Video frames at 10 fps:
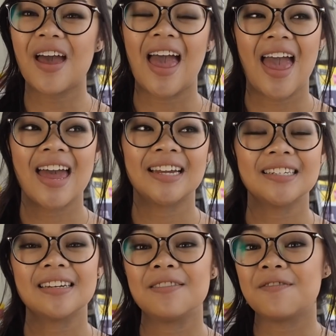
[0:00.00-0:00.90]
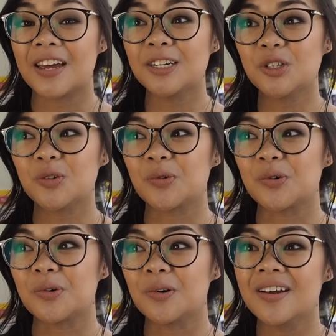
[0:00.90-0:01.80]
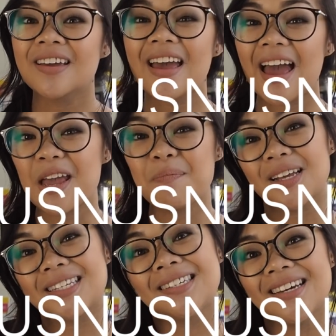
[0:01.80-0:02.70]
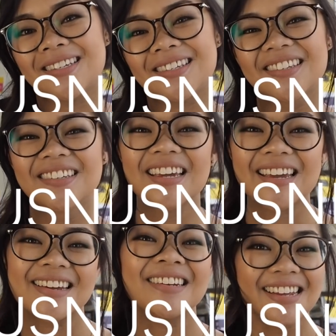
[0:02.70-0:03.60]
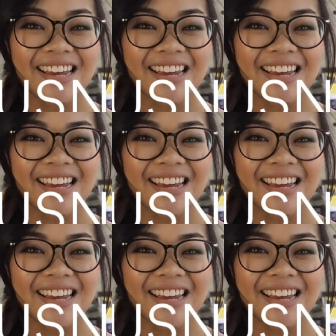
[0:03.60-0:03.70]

and eventual A+ness in